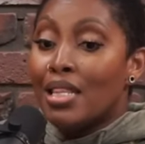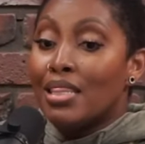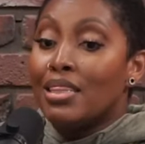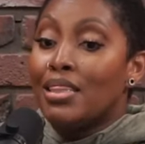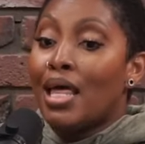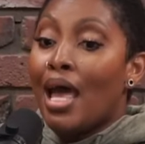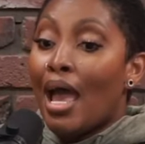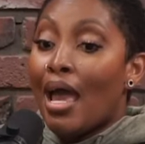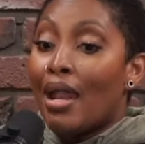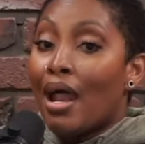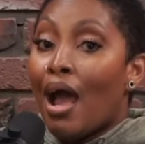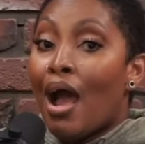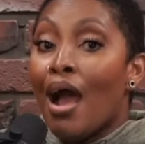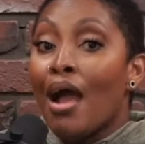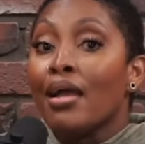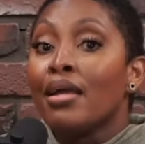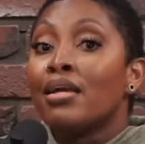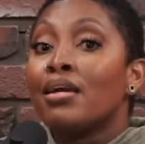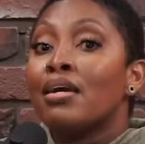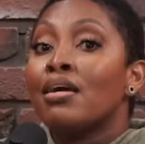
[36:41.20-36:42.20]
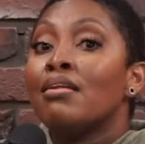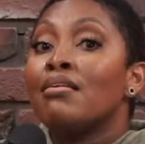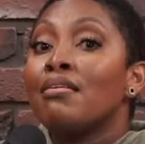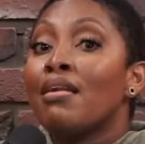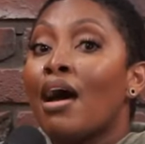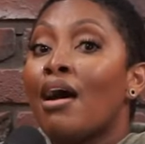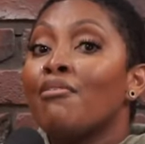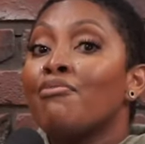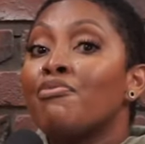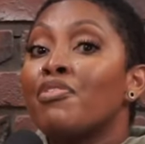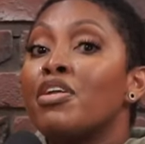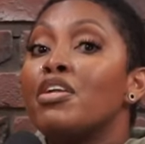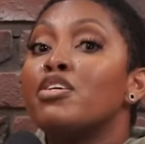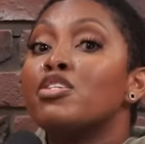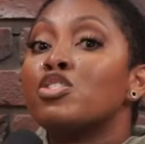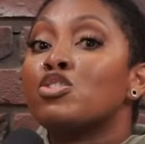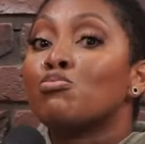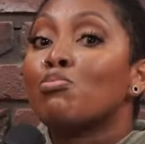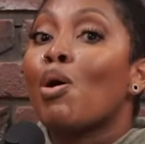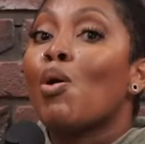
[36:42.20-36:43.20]
That I could not
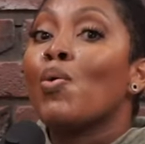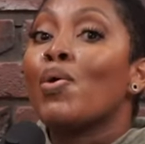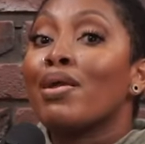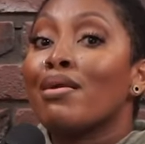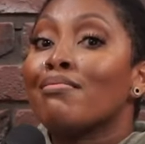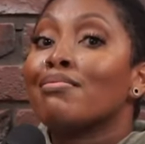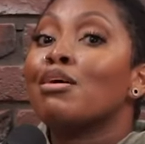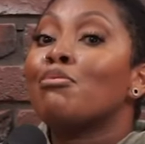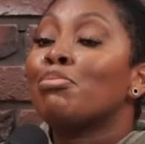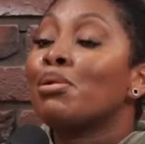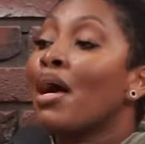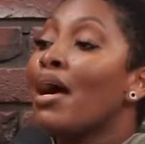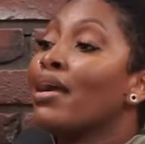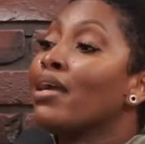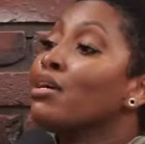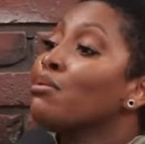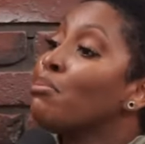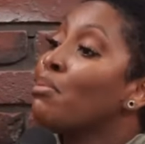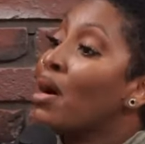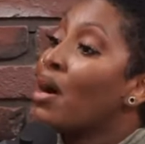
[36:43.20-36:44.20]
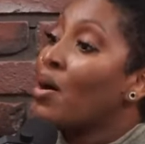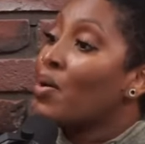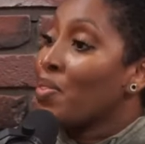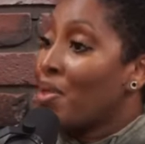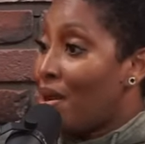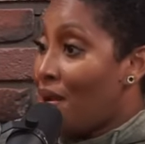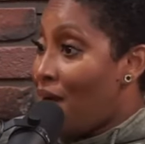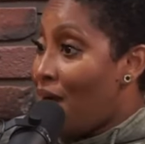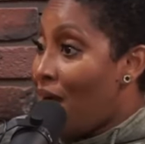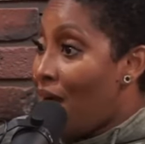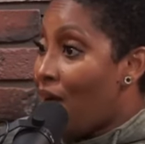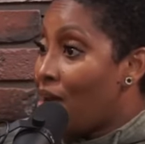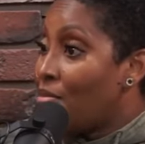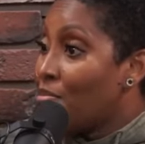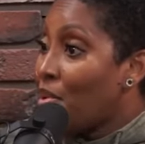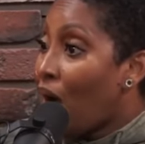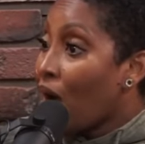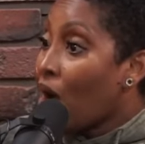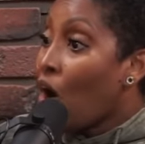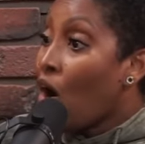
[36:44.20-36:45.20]
finish smoking the black and mild that I had in
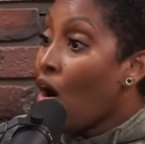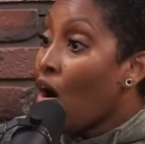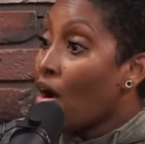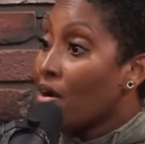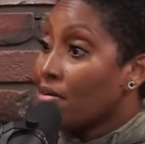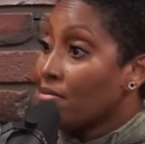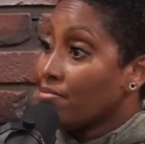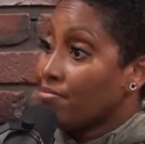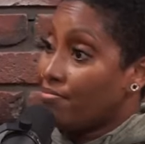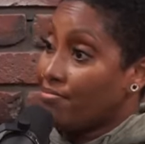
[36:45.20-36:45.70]
my car.